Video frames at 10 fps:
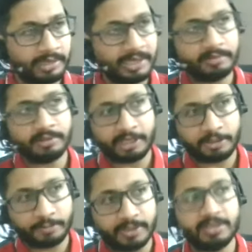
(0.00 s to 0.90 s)
get
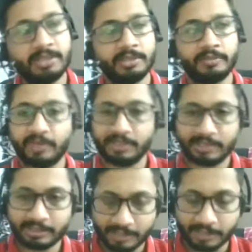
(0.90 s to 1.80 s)
expertise in
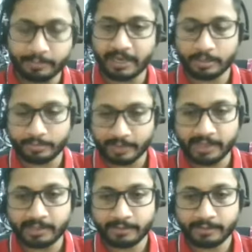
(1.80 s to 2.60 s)
Veritas NetBackup, correct?